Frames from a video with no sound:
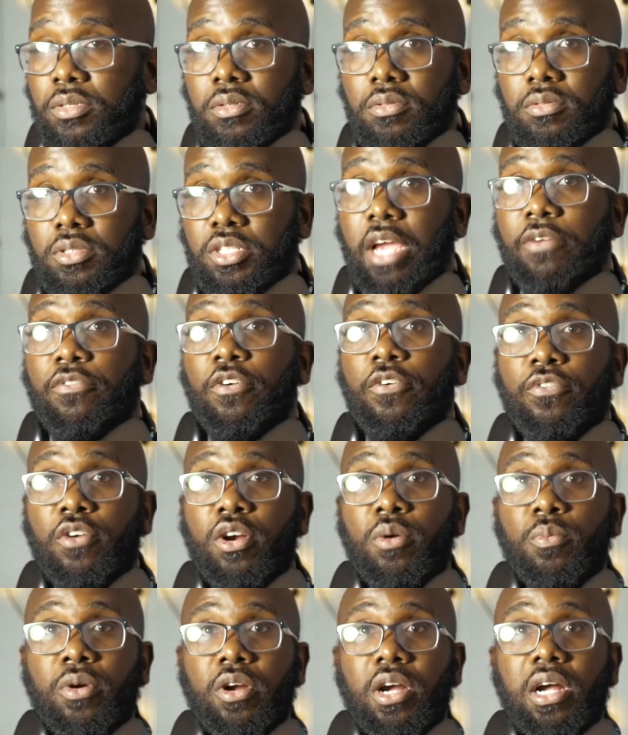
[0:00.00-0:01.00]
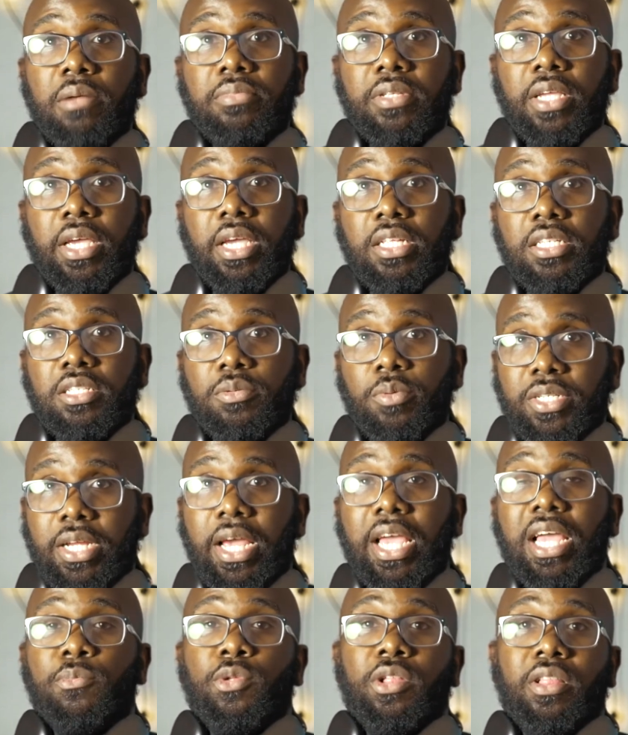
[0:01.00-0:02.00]
check for firmware updates, which I
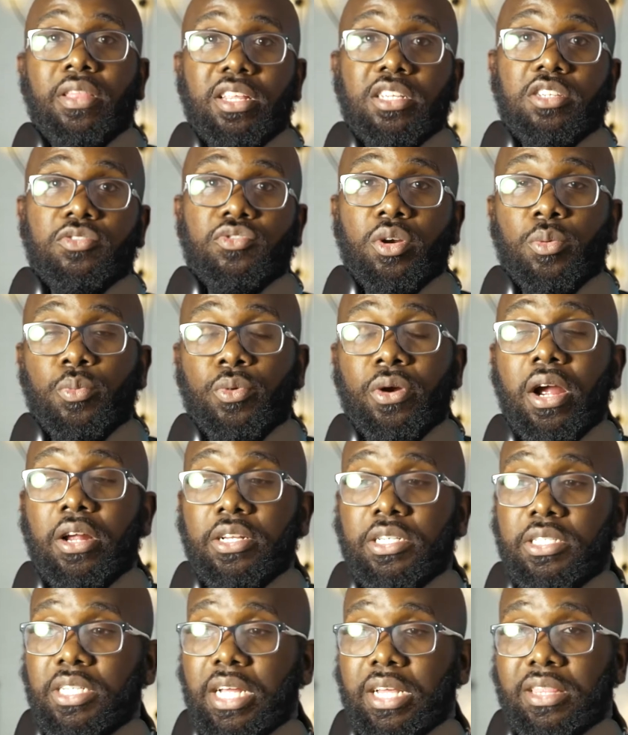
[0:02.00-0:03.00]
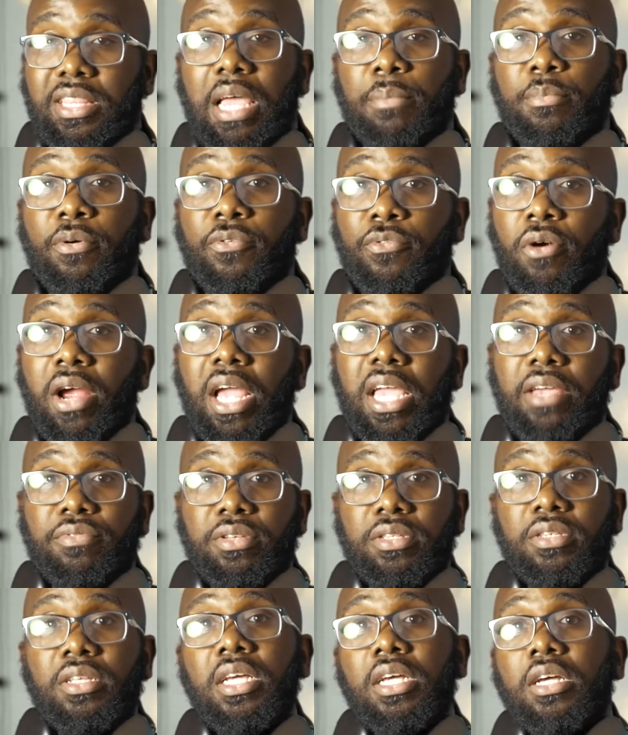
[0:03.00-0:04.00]
am on the latest firmware. I checked that before I
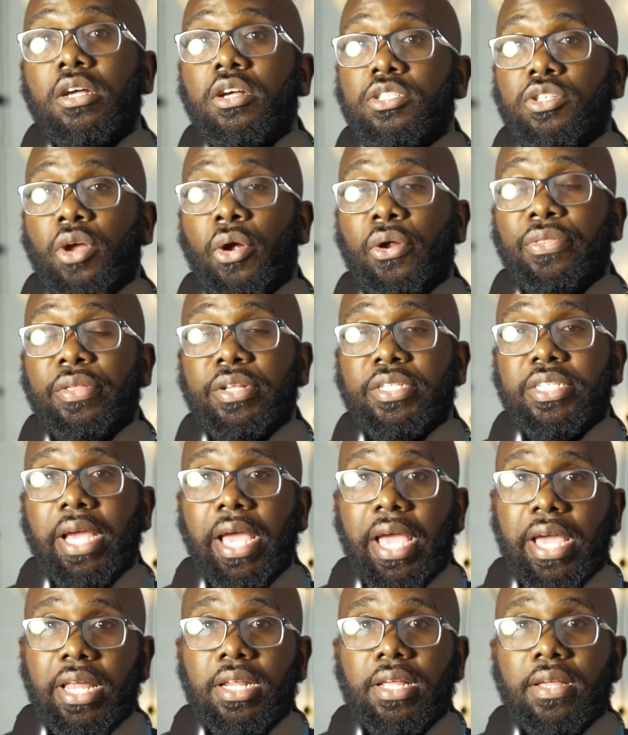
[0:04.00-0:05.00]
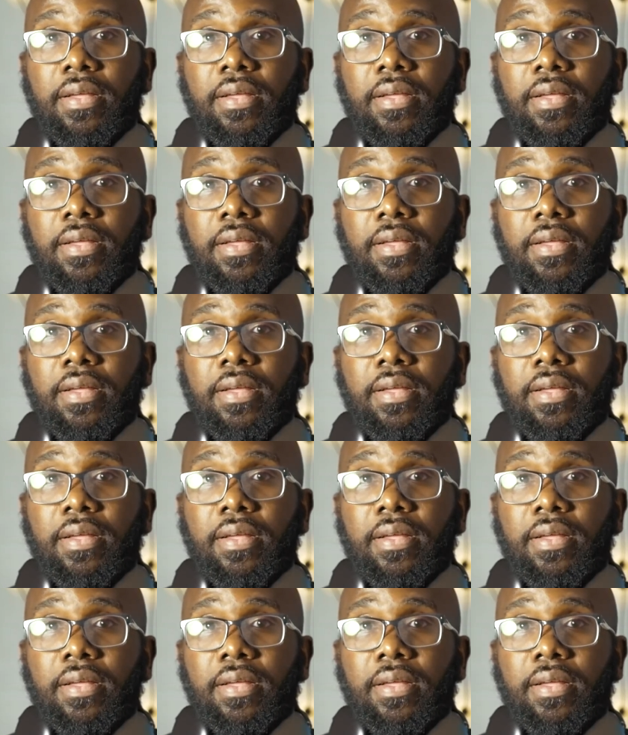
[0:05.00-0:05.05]
even started the chat.